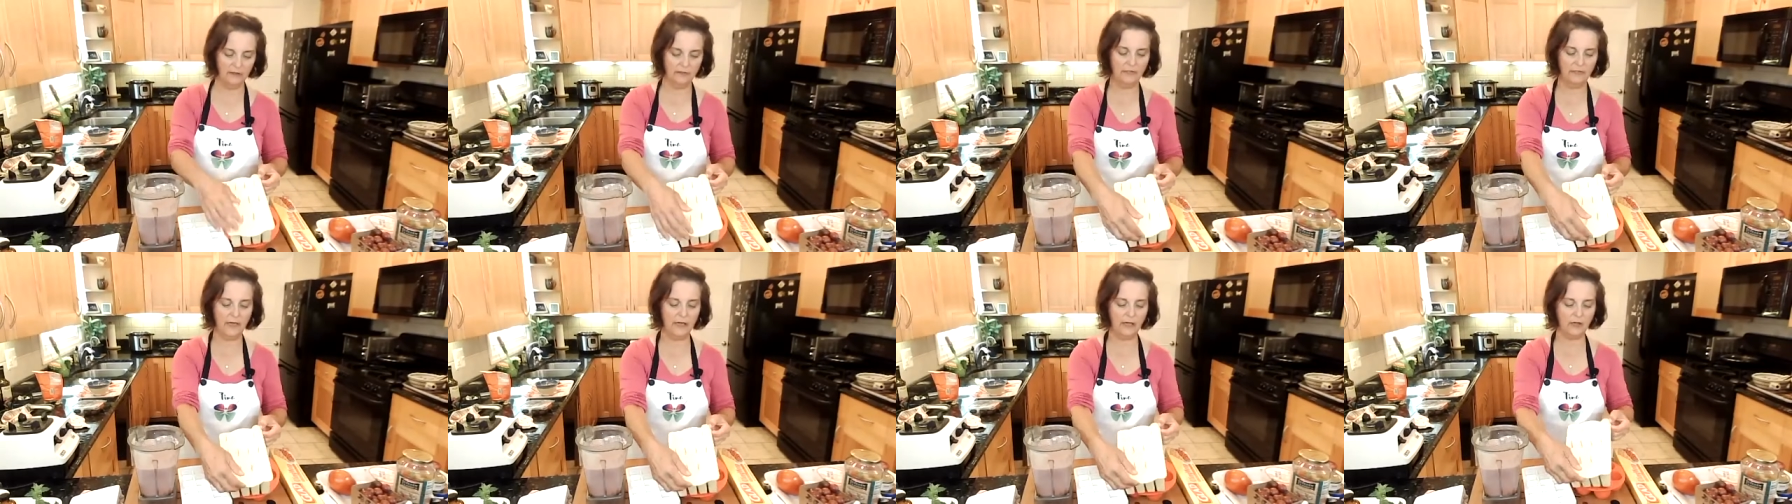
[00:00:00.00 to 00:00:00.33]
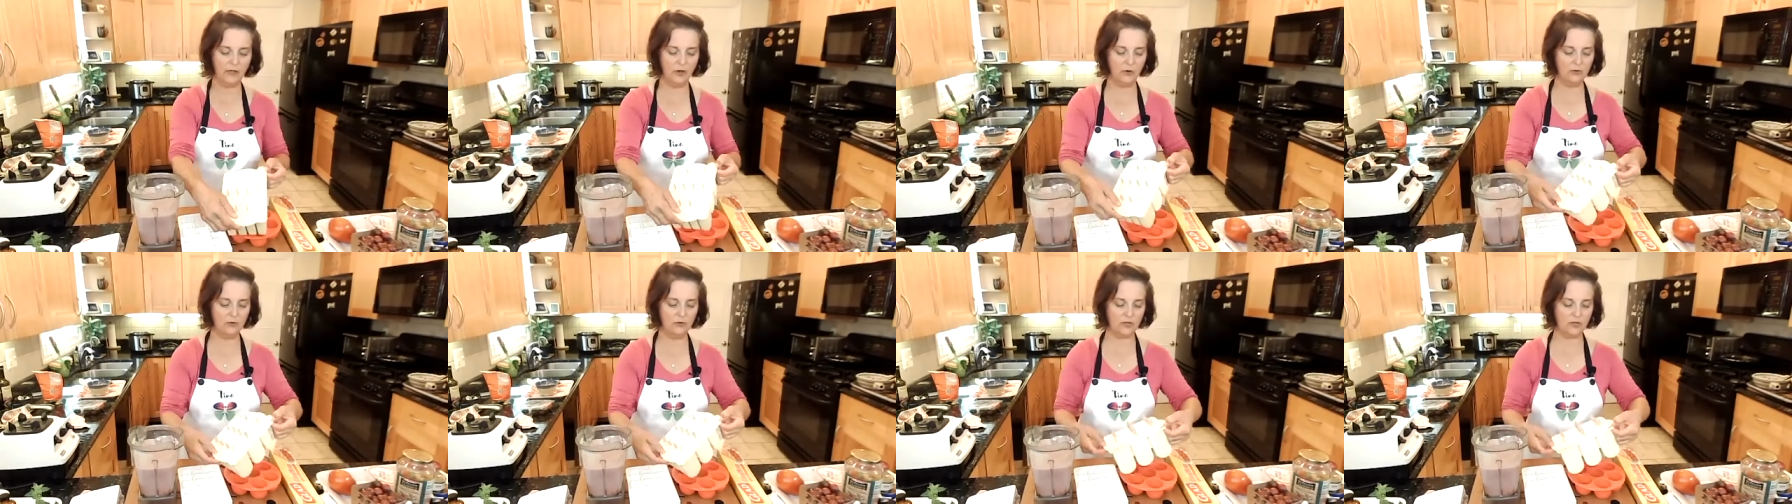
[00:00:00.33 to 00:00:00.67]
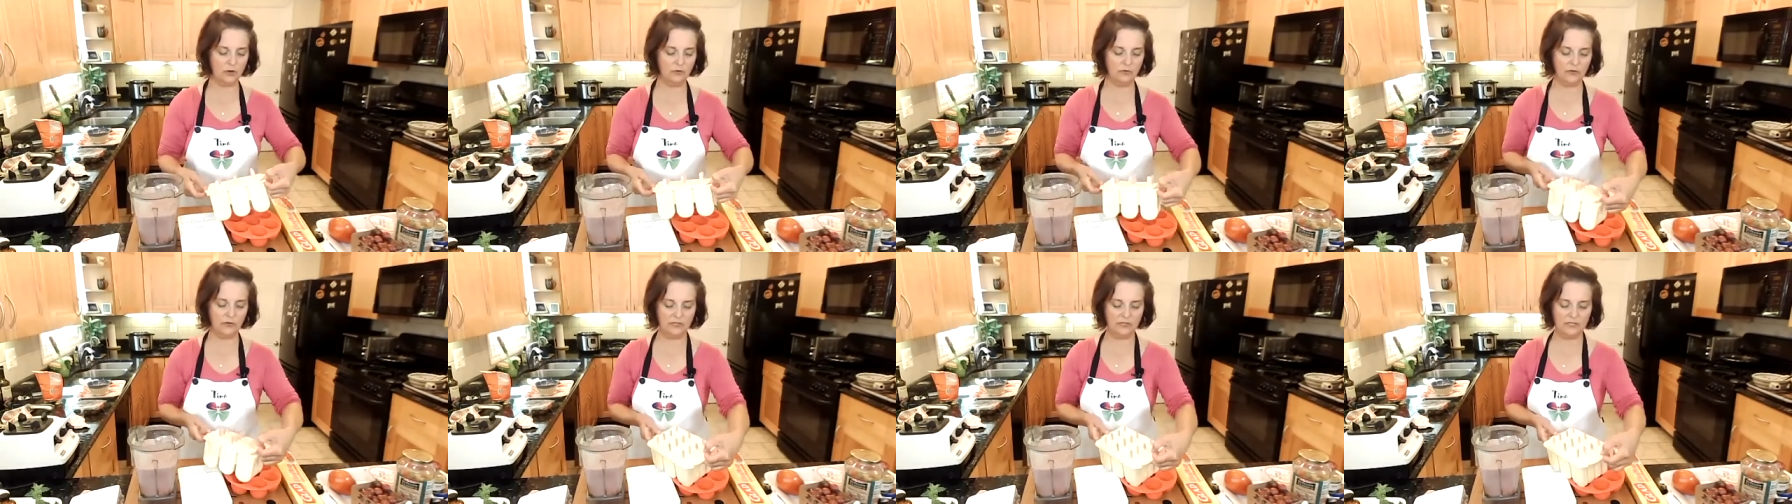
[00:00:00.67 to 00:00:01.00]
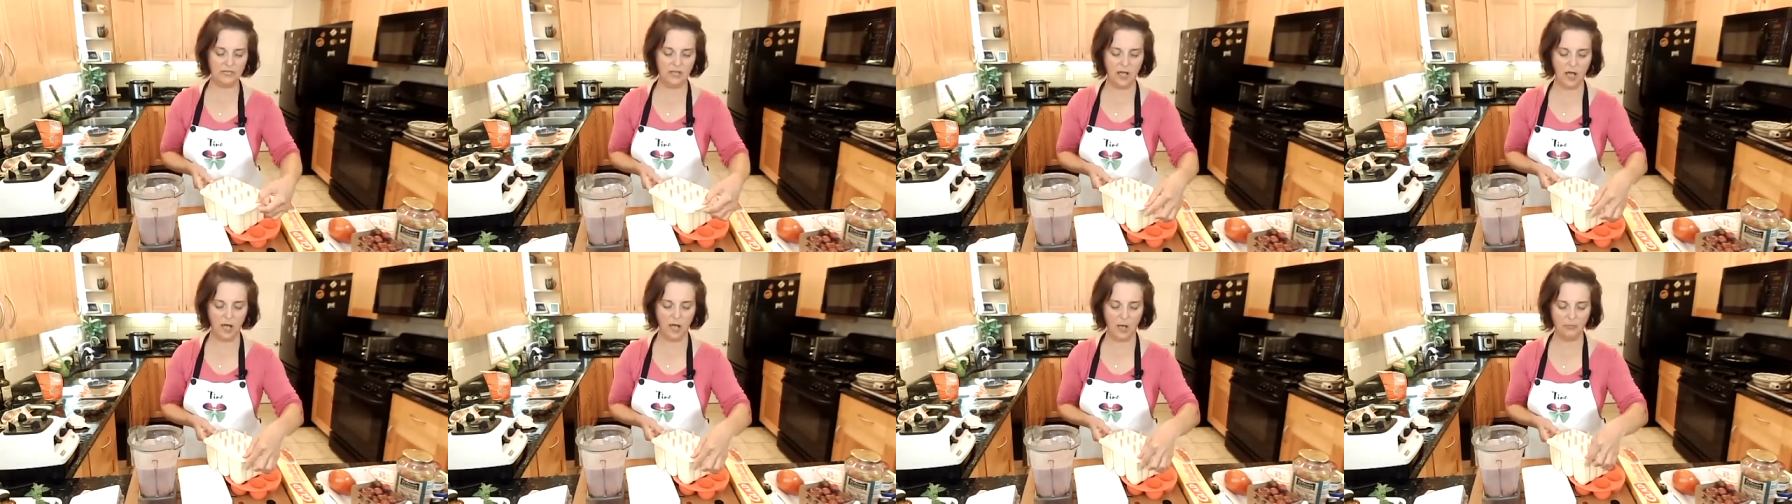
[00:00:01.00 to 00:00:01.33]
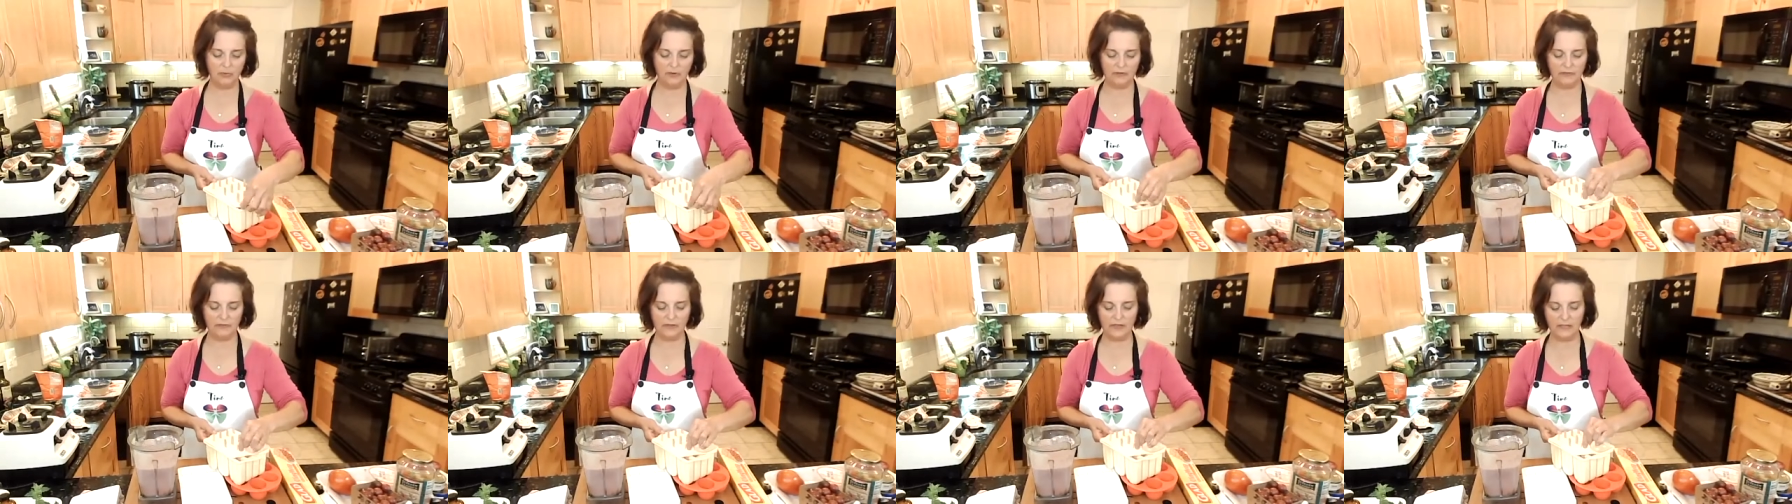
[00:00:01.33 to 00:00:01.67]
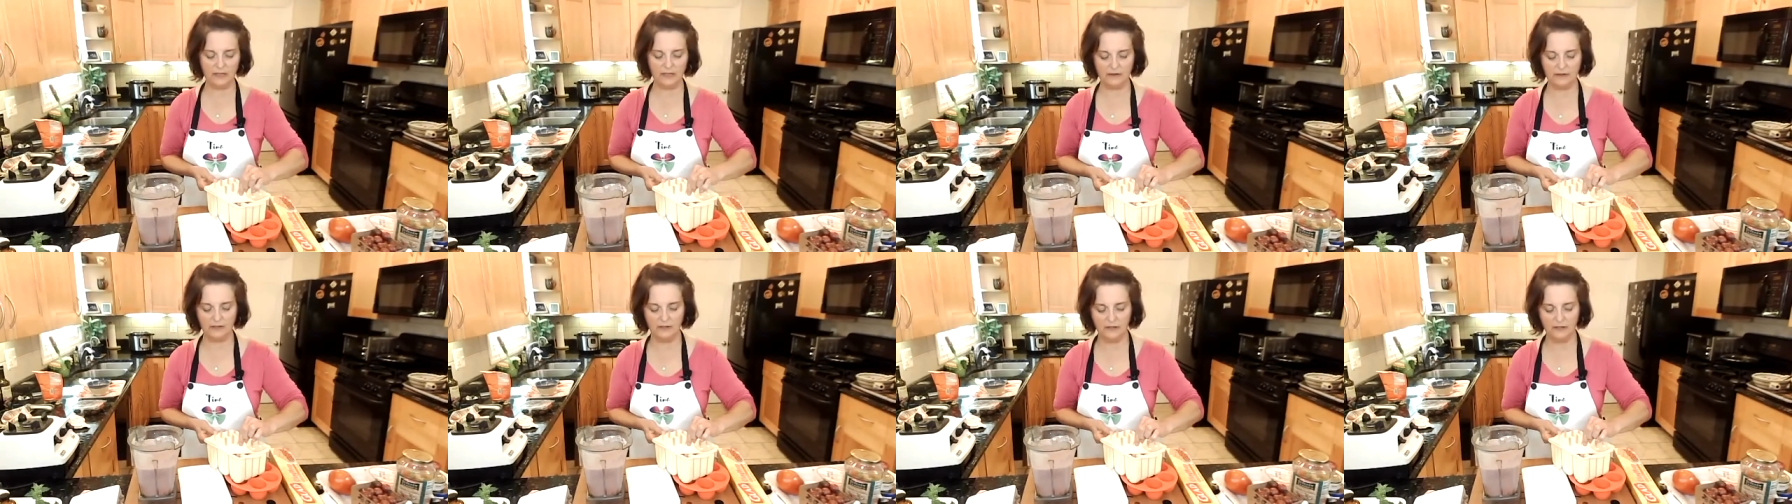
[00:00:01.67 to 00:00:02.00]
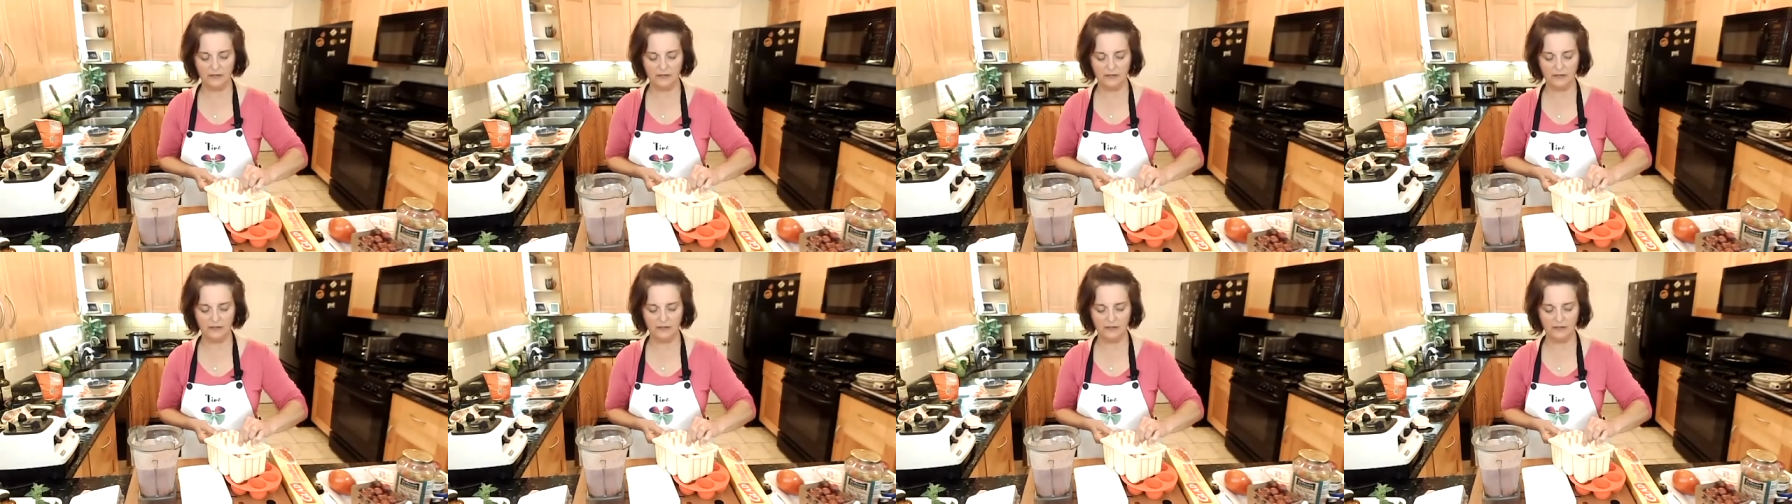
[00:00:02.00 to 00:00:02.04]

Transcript: that goes over the top of it.